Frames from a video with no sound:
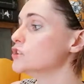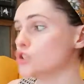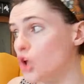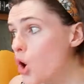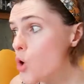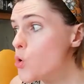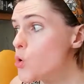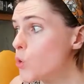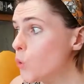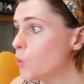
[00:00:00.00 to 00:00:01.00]

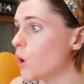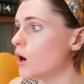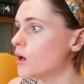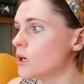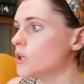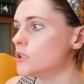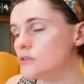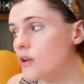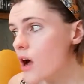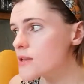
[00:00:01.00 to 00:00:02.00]
No,
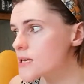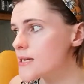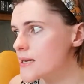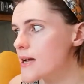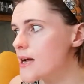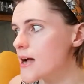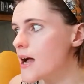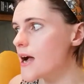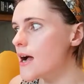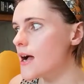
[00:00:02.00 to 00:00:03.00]
not an
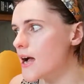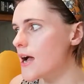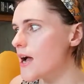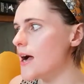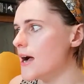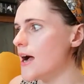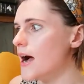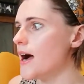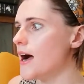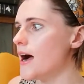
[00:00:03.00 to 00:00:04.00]
aha, aha,
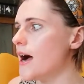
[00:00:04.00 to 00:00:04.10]
aha, ha,